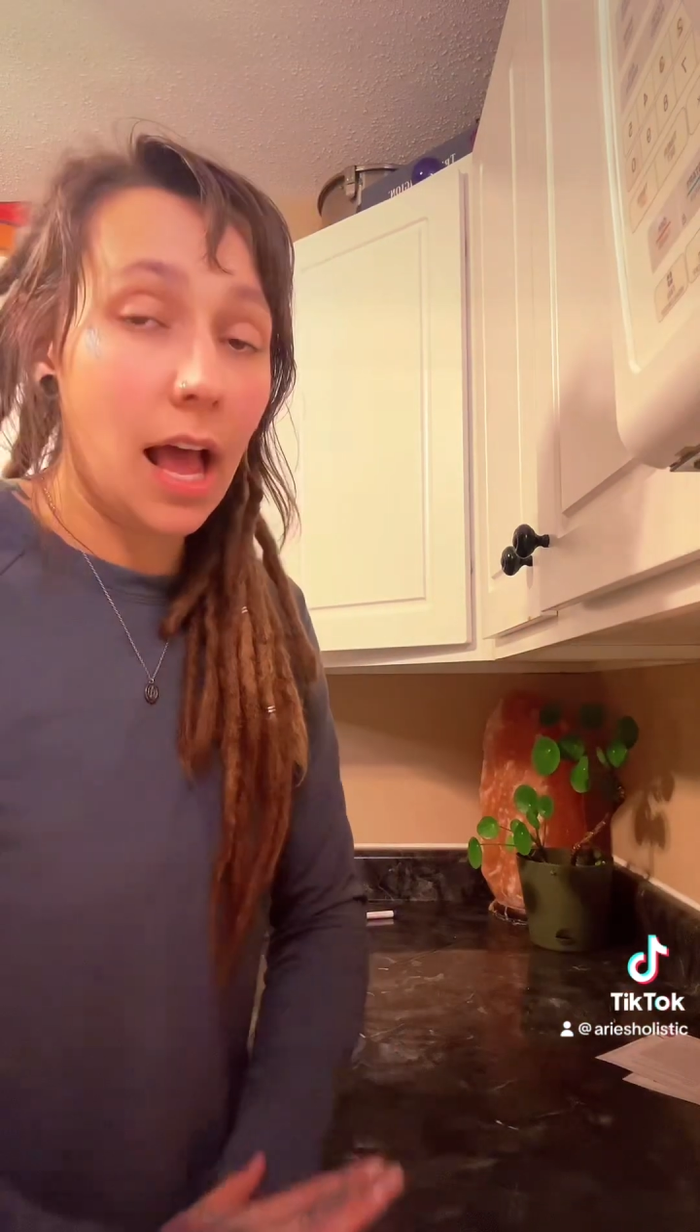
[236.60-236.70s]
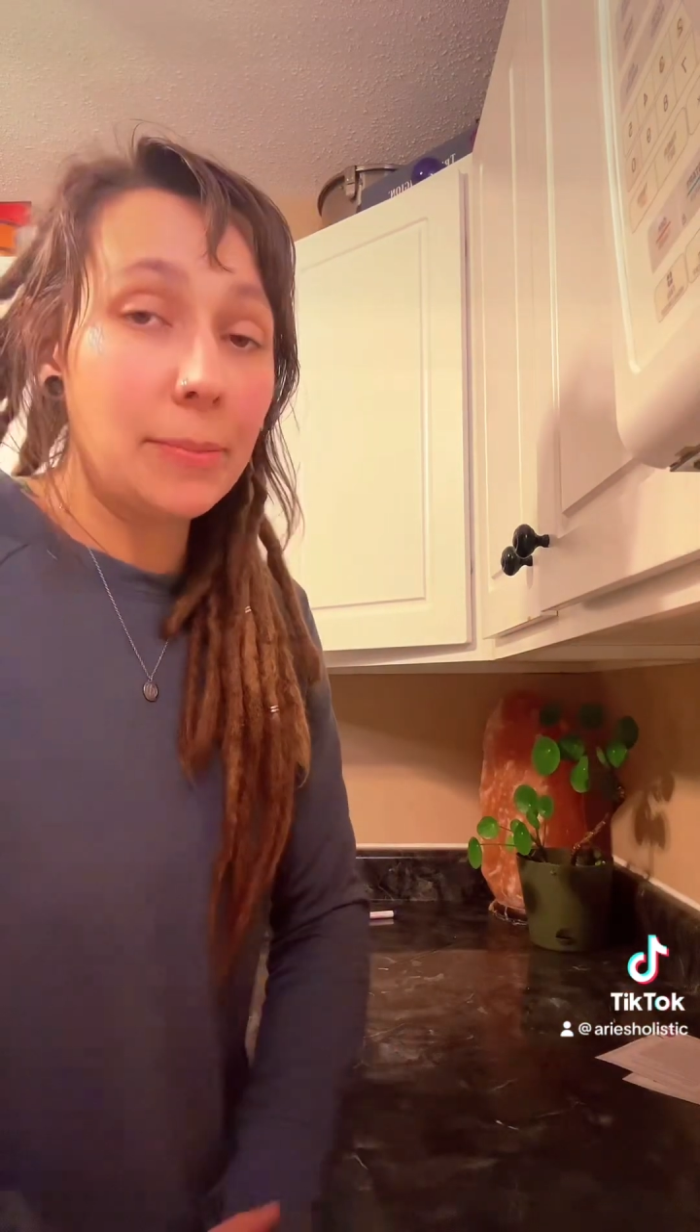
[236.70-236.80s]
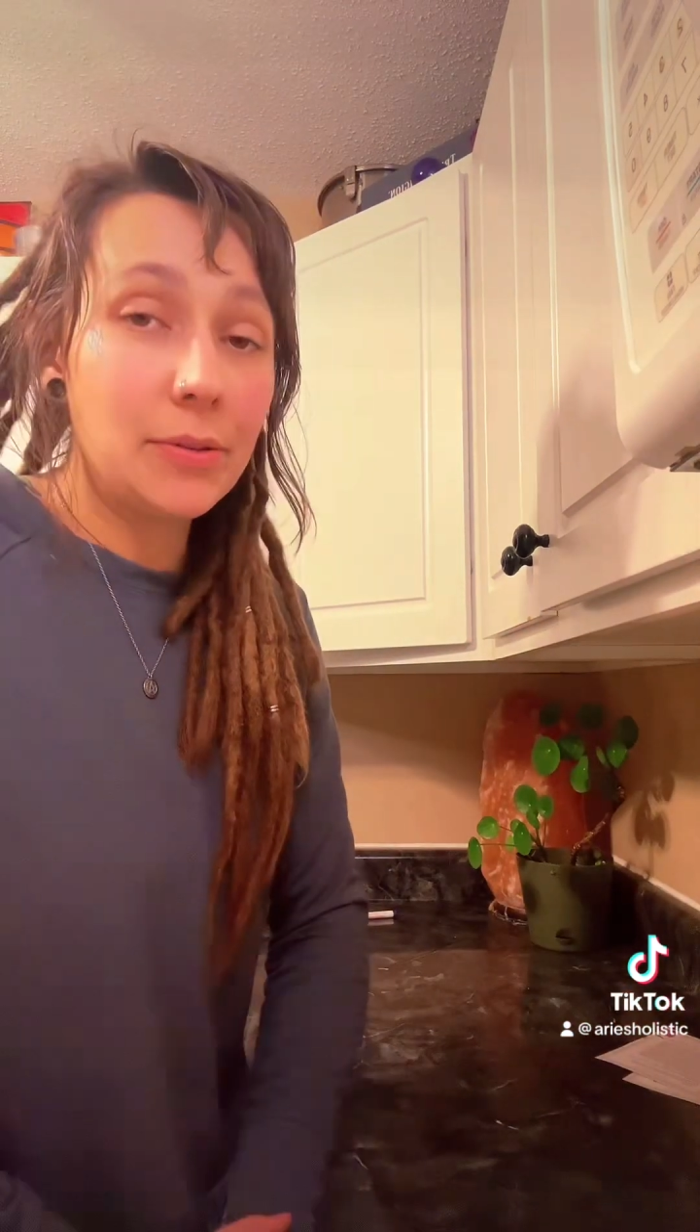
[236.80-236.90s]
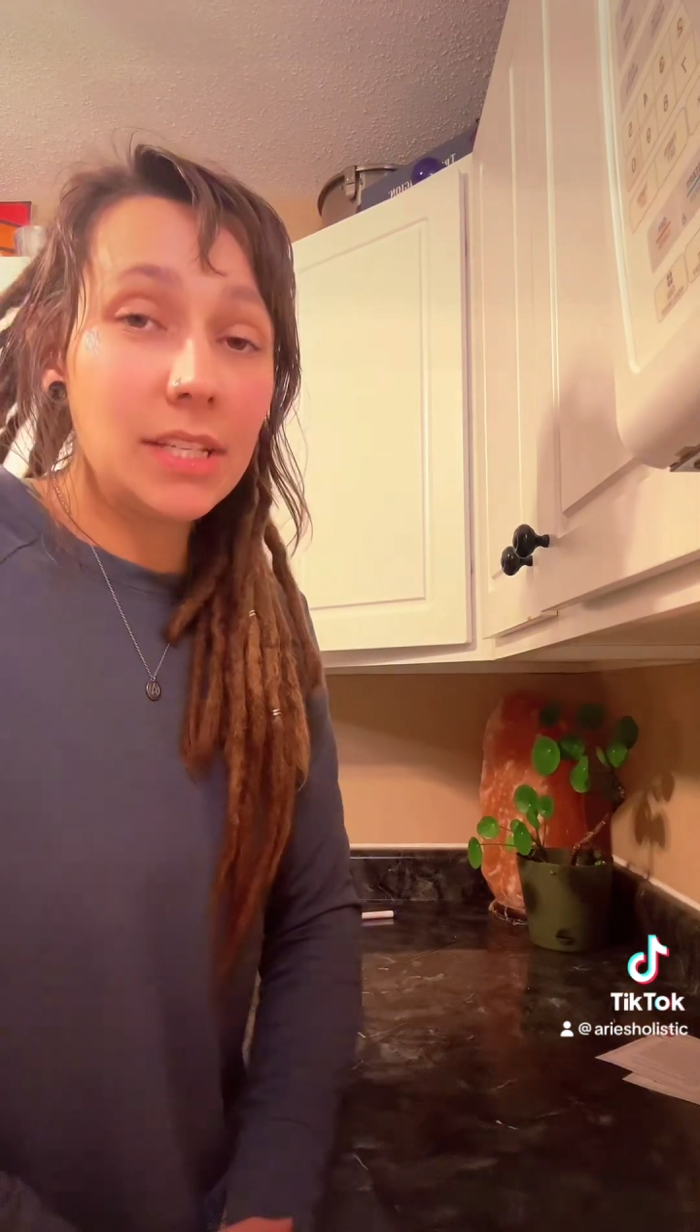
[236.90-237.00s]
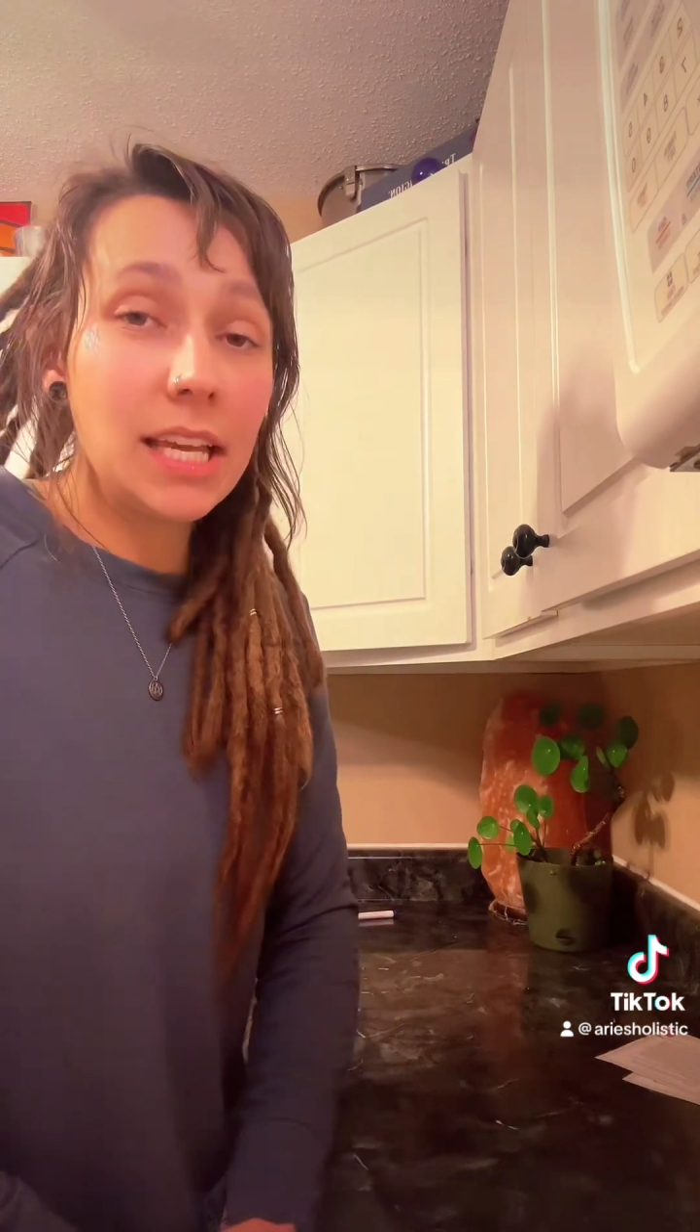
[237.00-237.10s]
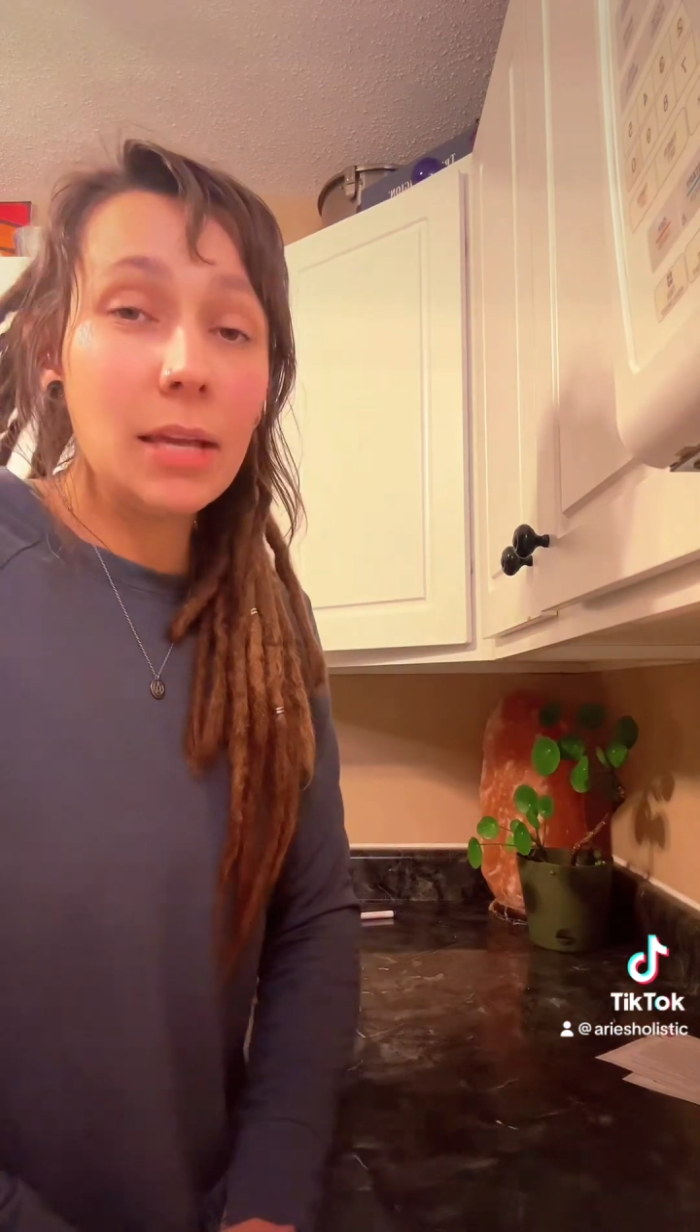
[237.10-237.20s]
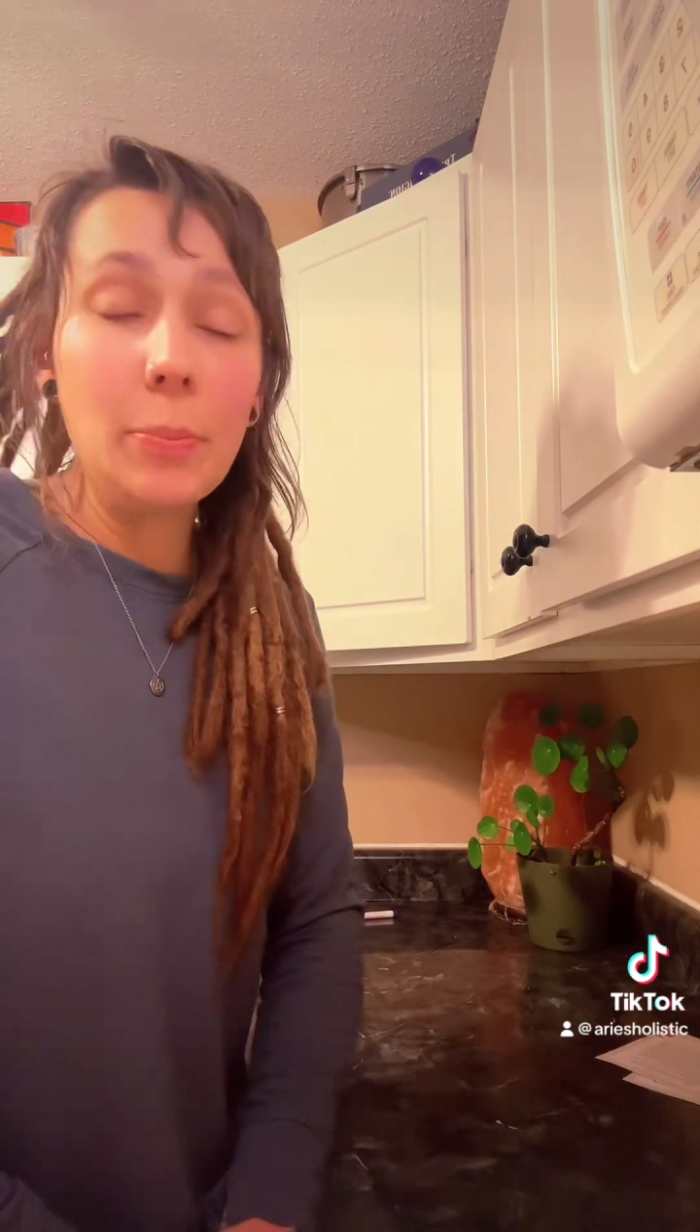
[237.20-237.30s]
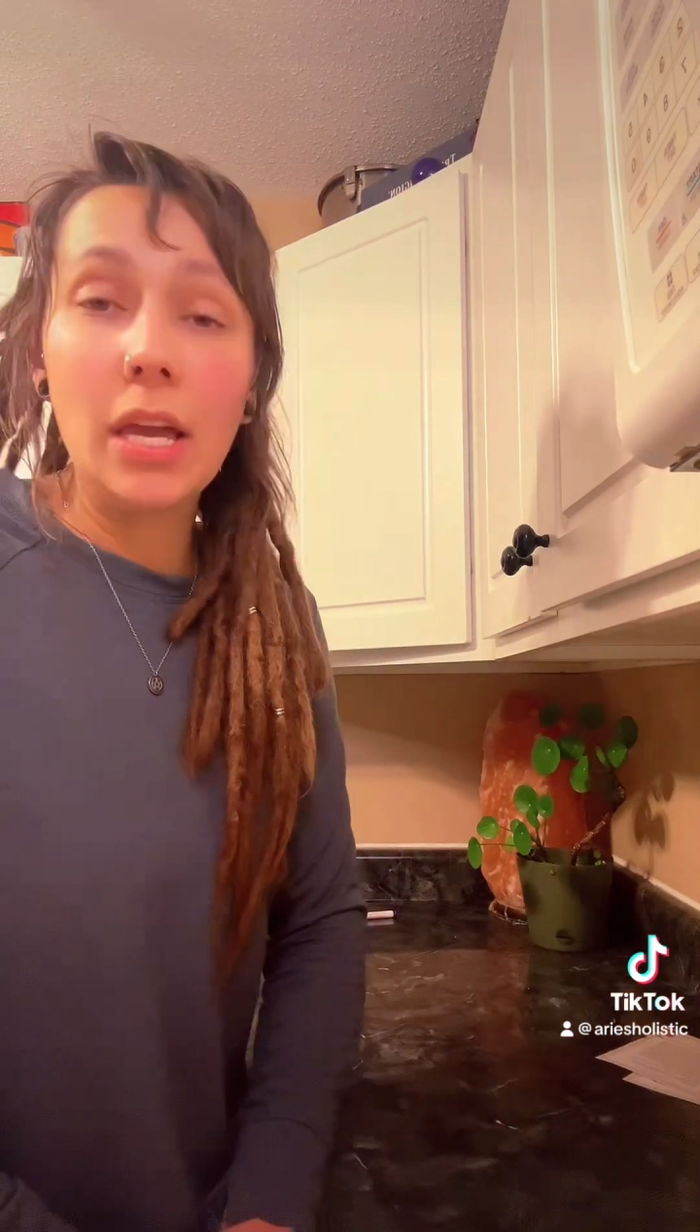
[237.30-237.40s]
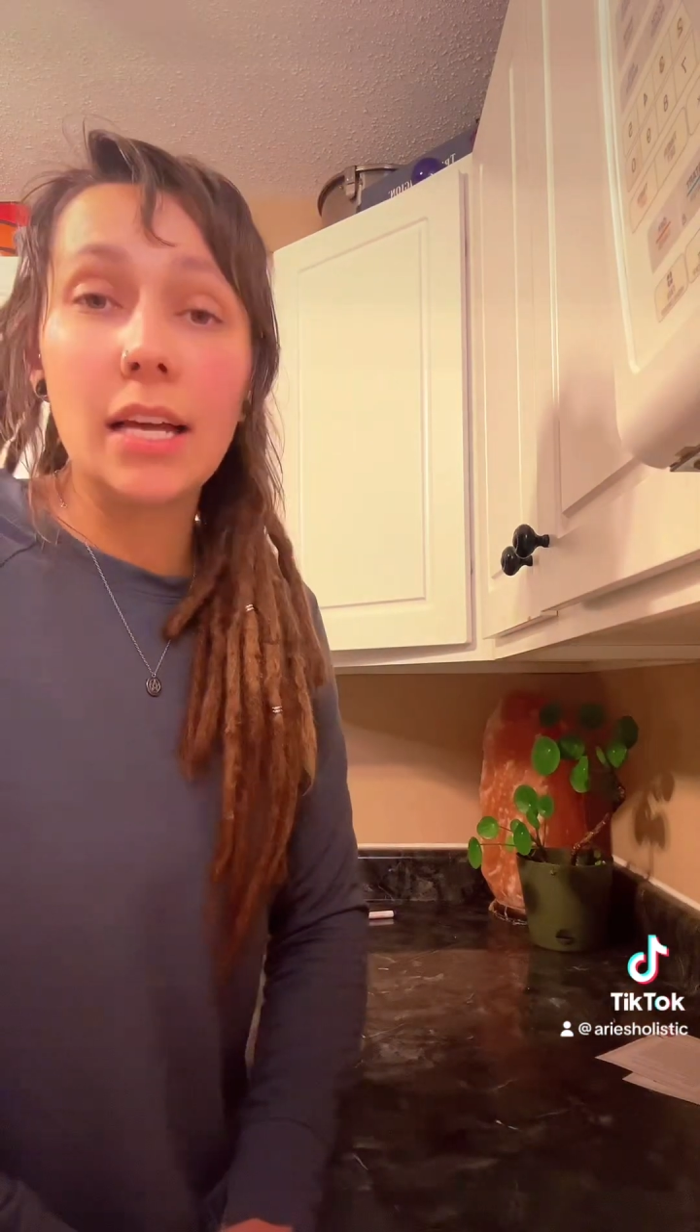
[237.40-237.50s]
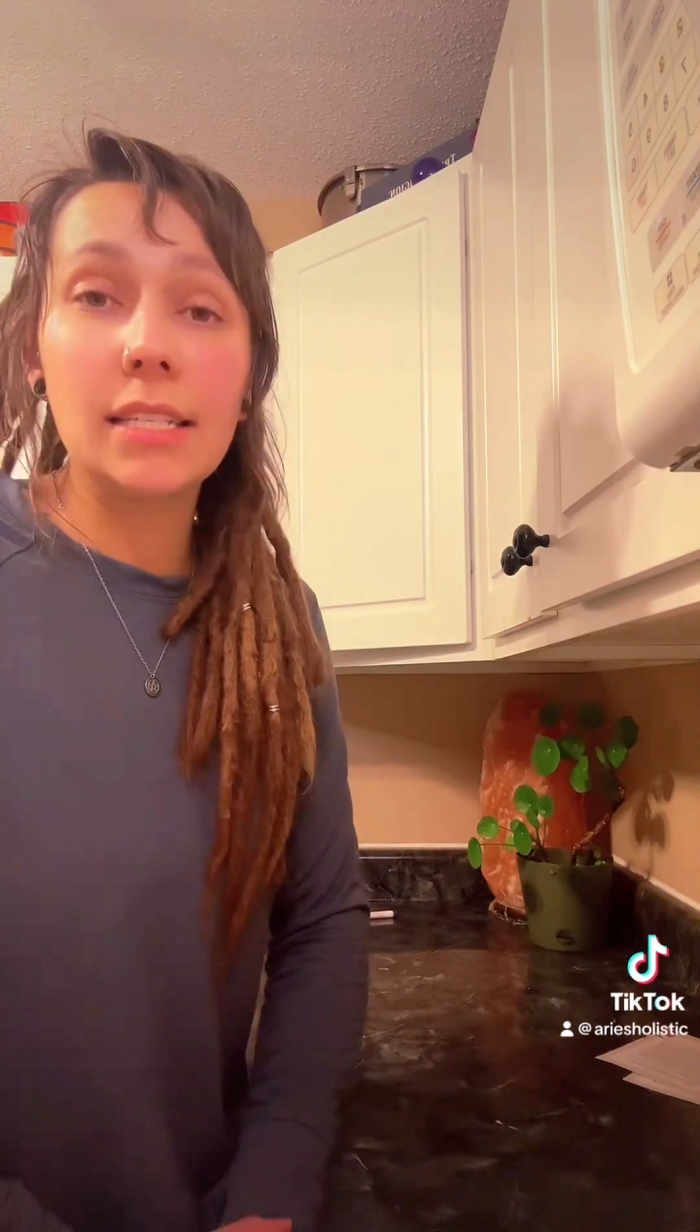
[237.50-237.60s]
I'm using it
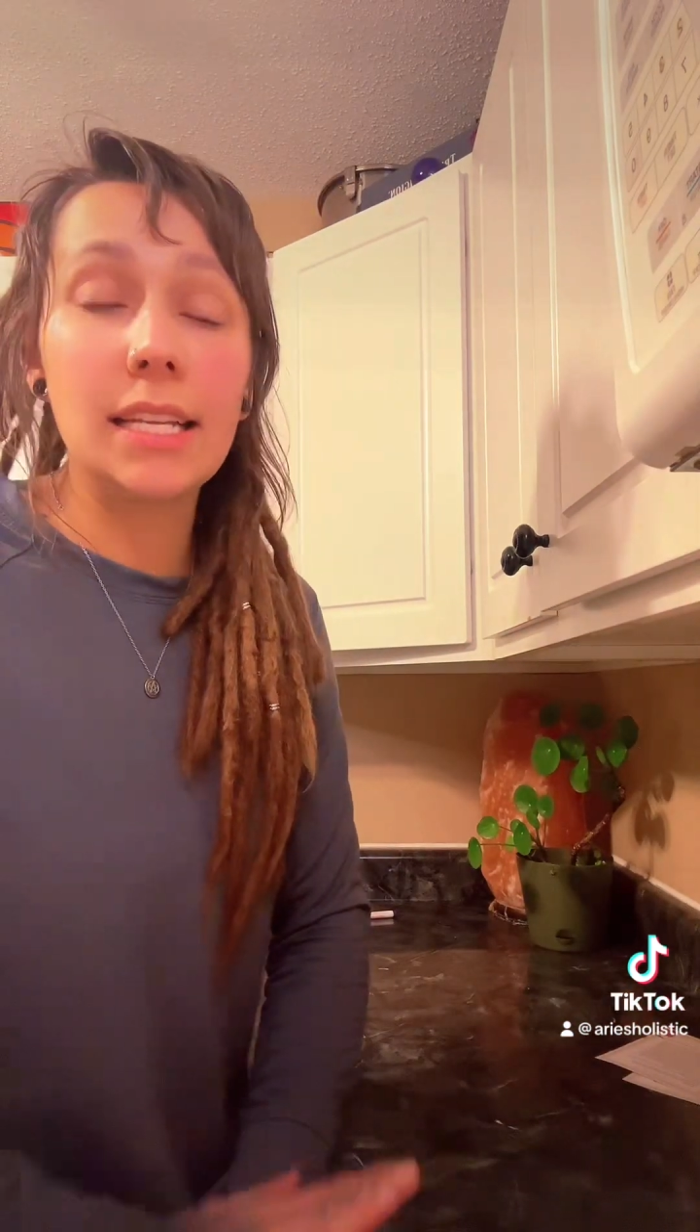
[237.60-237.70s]
because